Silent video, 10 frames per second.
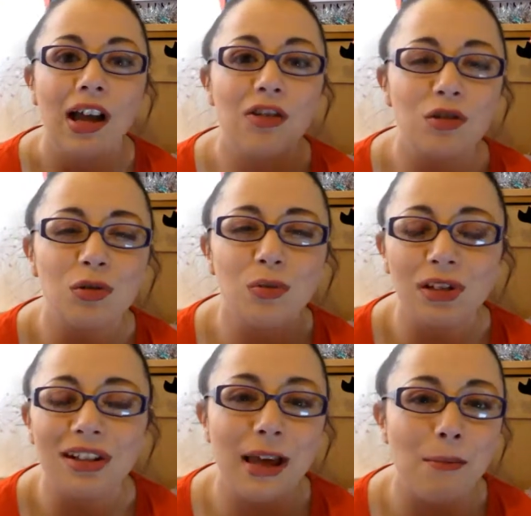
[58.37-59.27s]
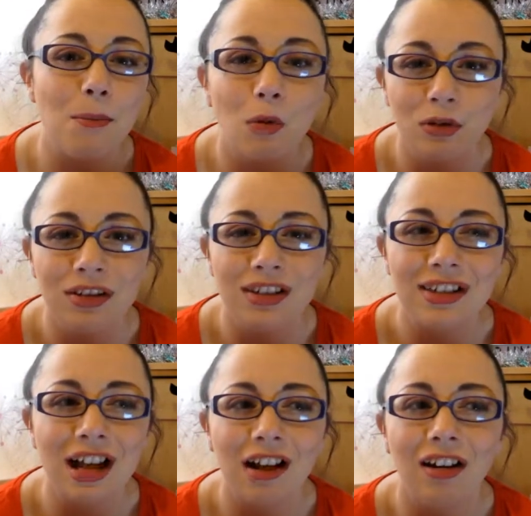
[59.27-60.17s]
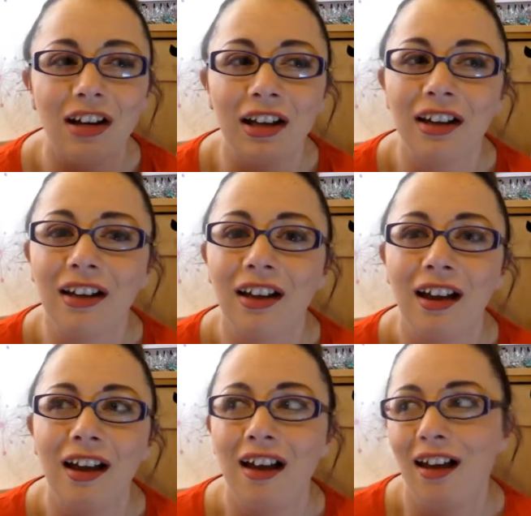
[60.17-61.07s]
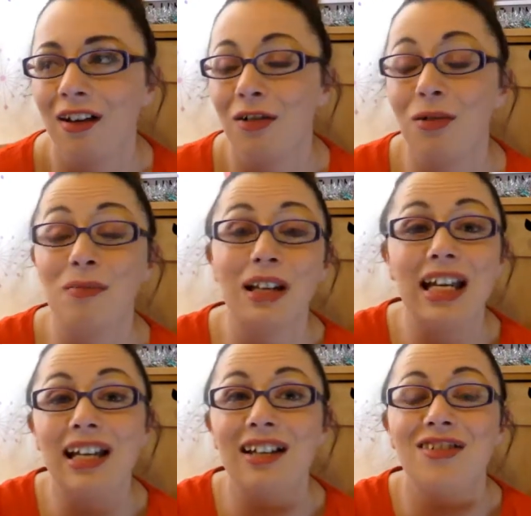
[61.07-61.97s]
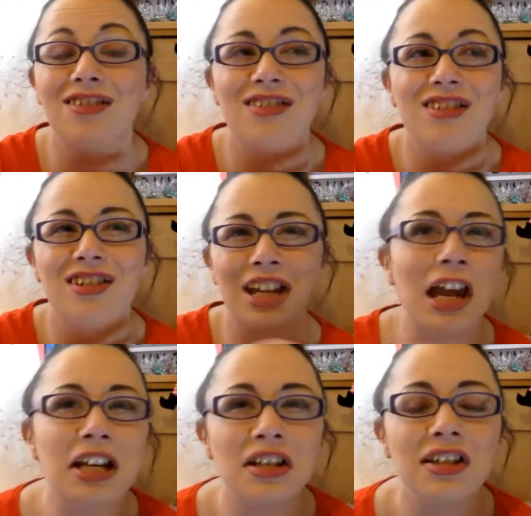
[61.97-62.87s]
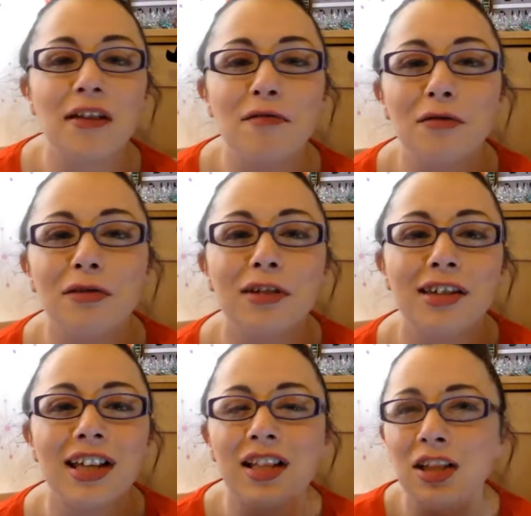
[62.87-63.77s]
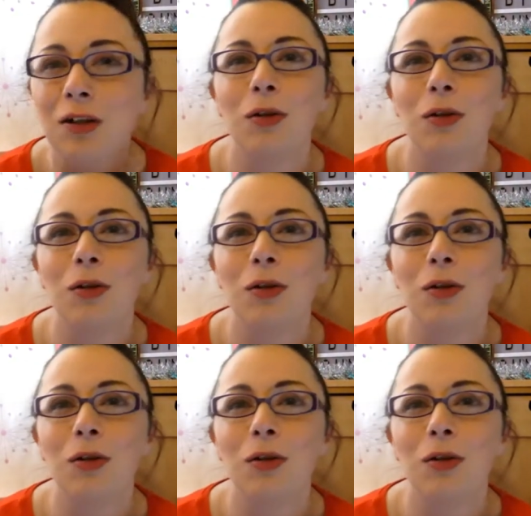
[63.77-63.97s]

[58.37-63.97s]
It's just one of them months that like completely just changes everyone. There's like two